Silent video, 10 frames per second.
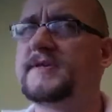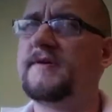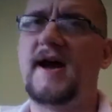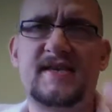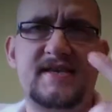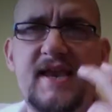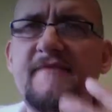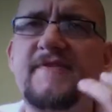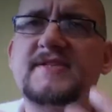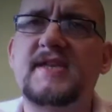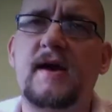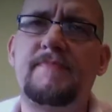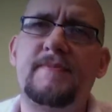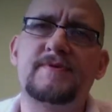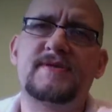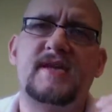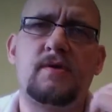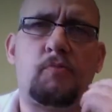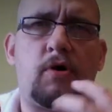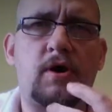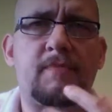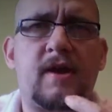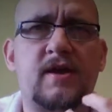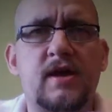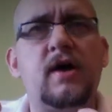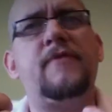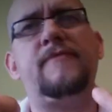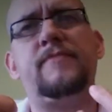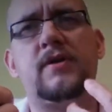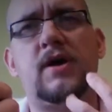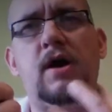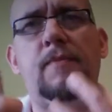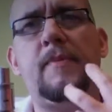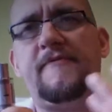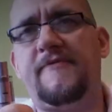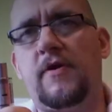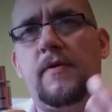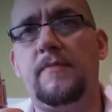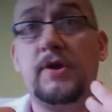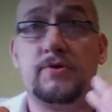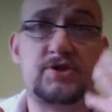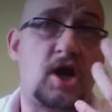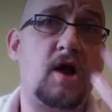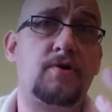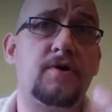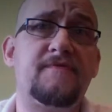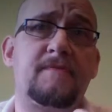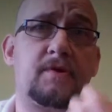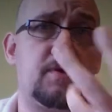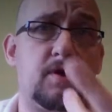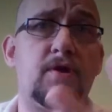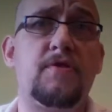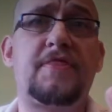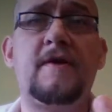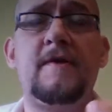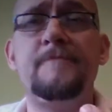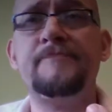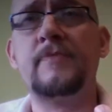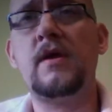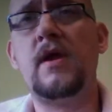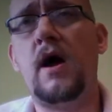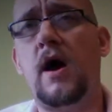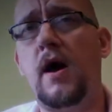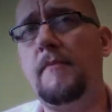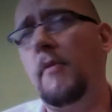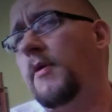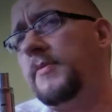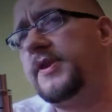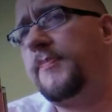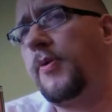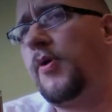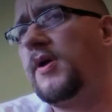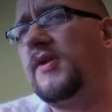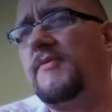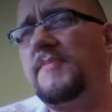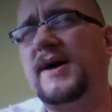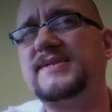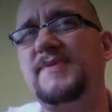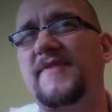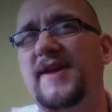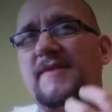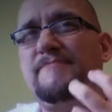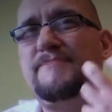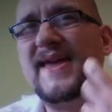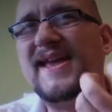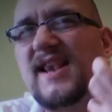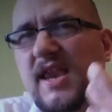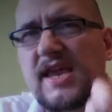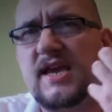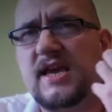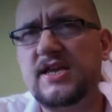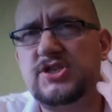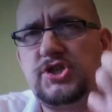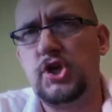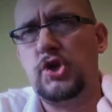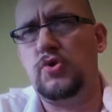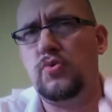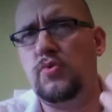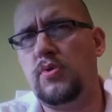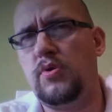So I can definitely see how people say the watermelon gum from your childhood, from your youth. More to the point, it reminds me of like Big League Chew